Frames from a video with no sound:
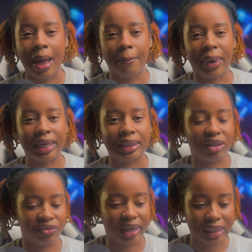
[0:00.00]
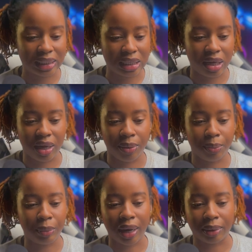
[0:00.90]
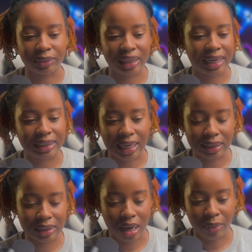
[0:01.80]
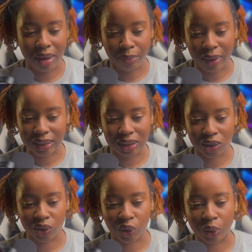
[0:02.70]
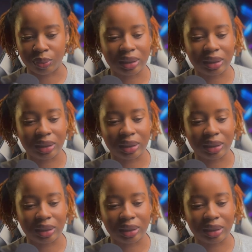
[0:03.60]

my device name, um, the exact time I backed it up,